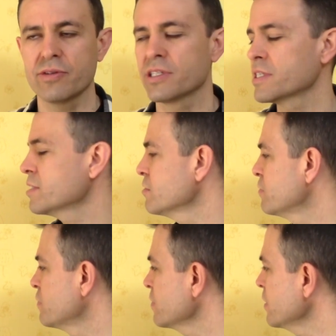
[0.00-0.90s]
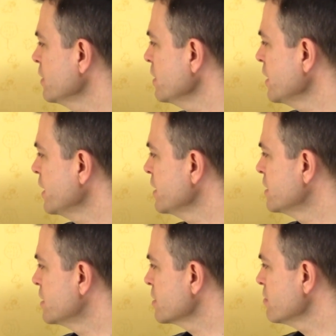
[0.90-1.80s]
itself
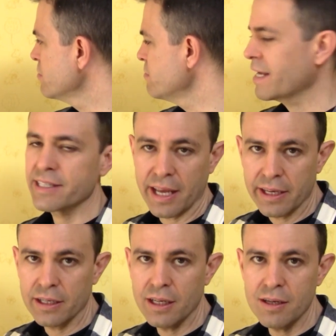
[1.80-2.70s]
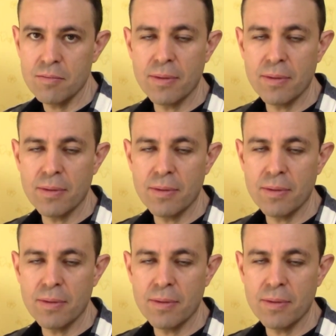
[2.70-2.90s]
is rectangular,